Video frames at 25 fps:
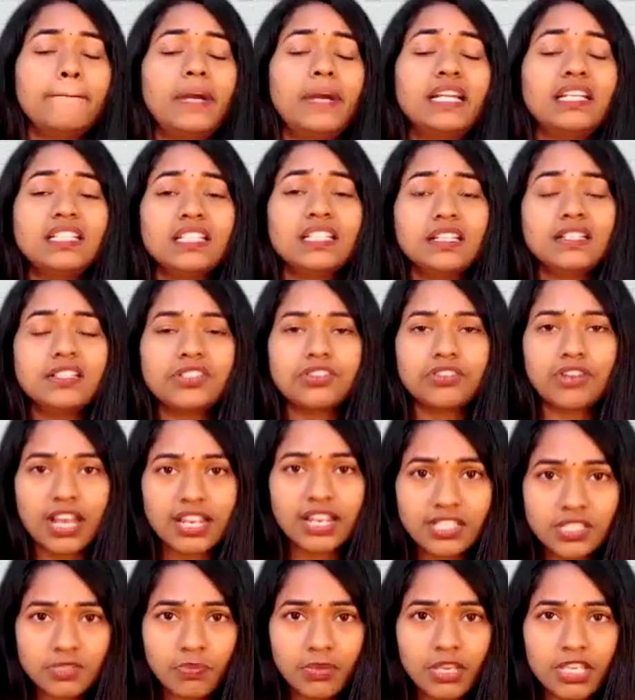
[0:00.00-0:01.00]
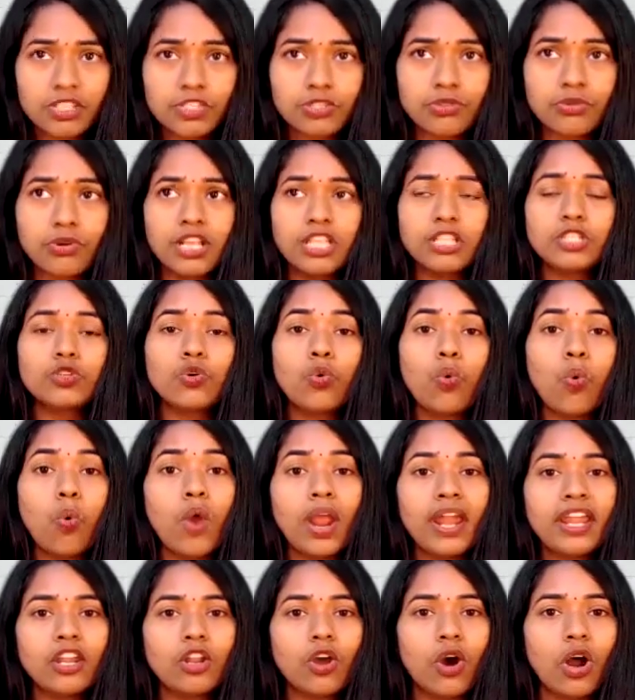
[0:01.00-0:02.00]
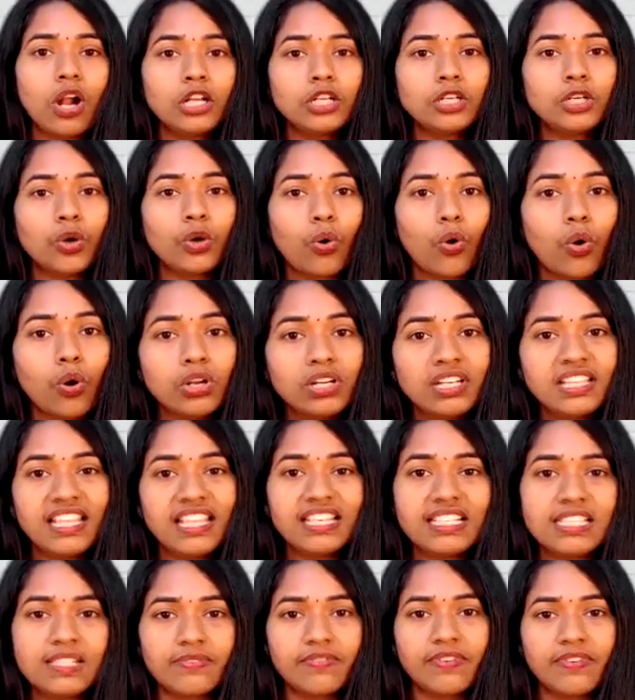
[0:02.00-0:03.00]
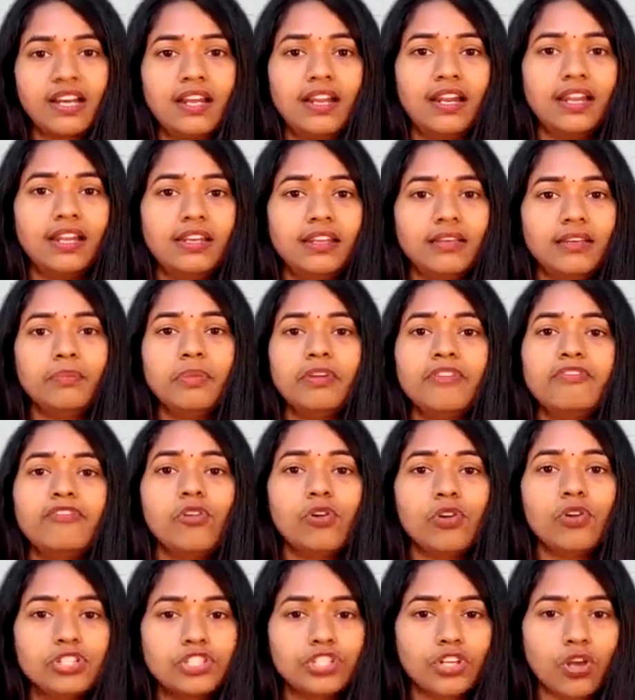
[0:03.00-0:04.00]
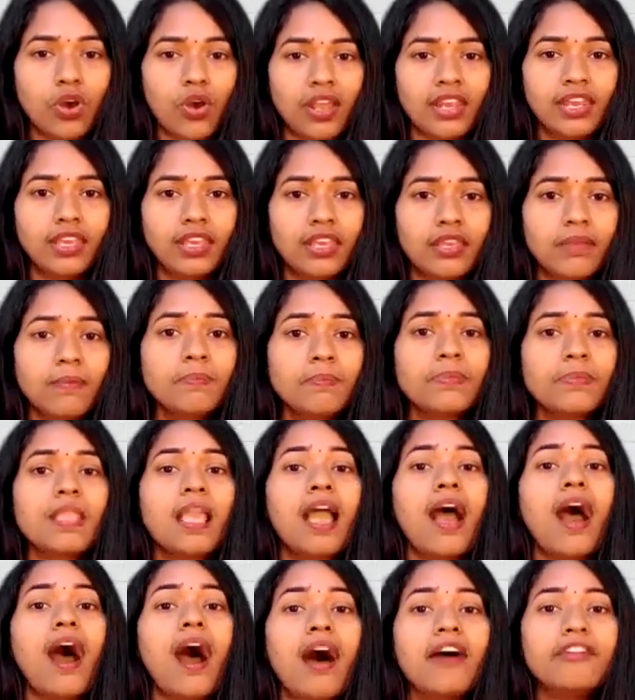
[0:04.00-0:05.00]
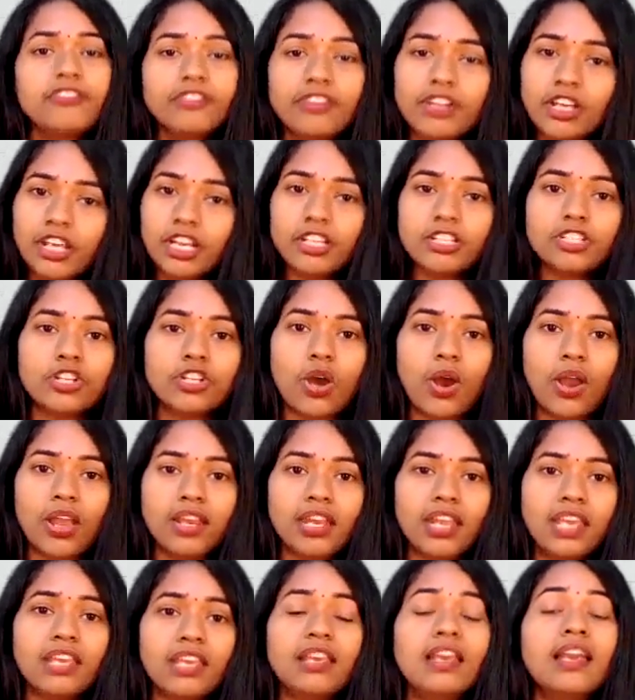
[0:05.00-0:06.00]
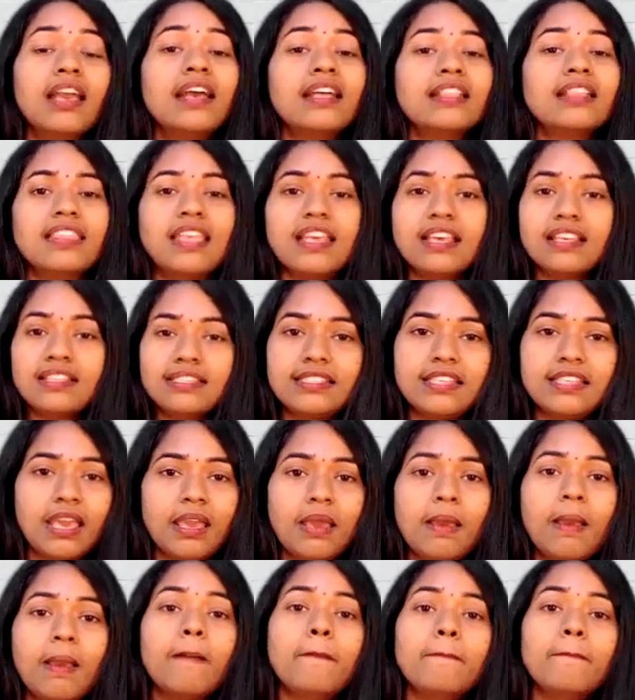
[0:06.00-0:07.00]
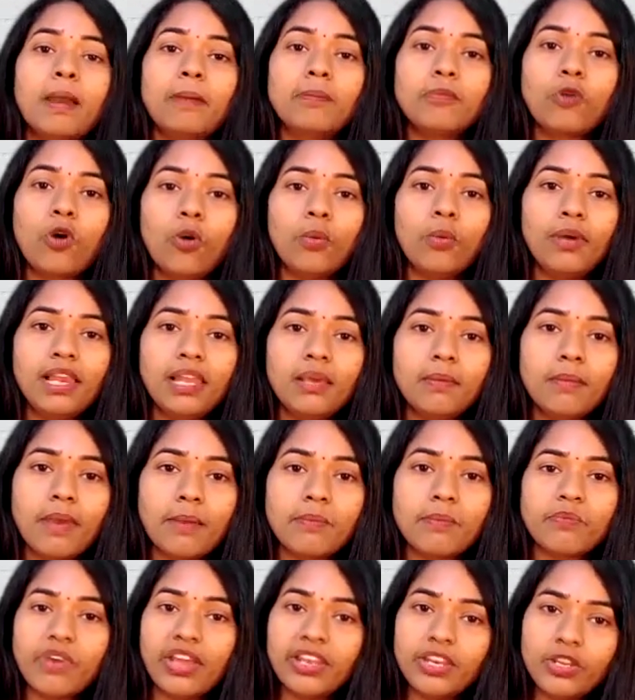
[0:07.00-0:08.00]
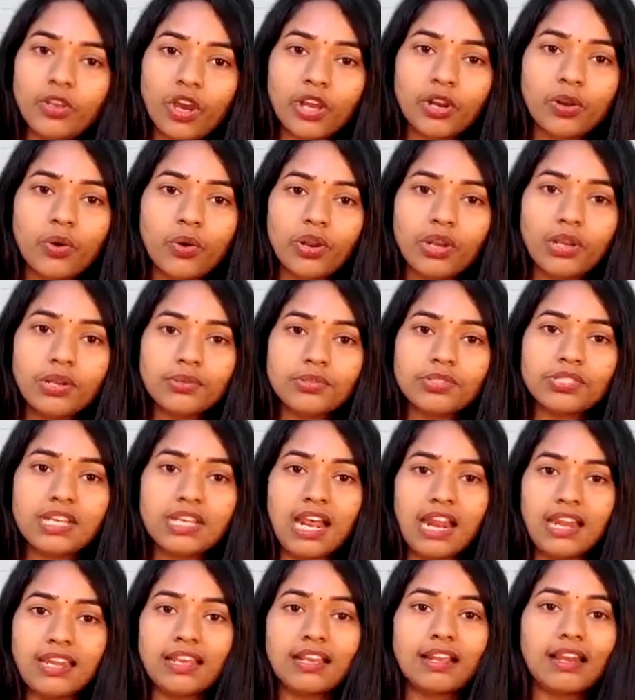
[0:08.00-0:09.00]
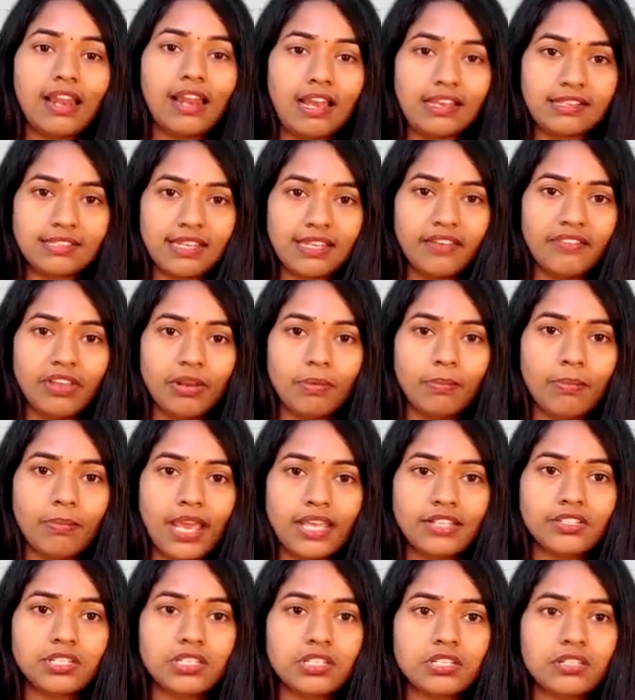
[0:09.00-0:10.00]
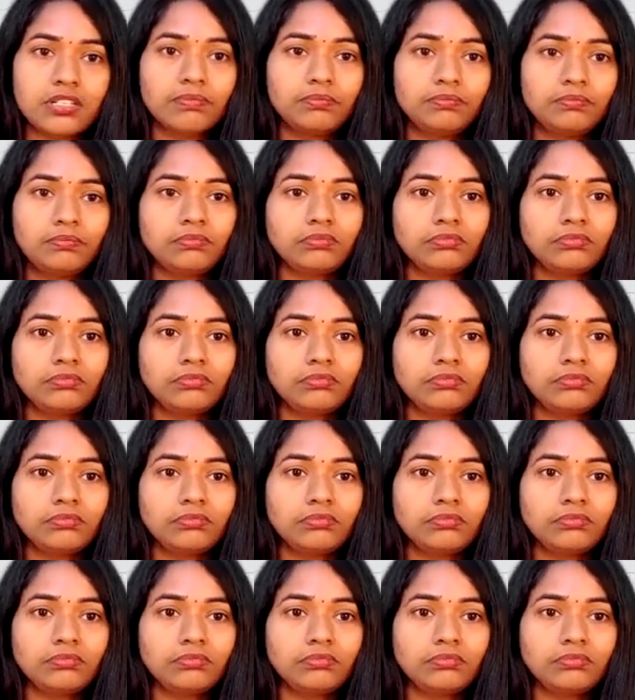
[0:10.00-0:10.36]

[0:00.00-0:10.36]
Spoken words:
But trust me, students who and all told this word before joining, after joining, they say, ma'am, Komali ma'am, when you are going to start a class 11 batch?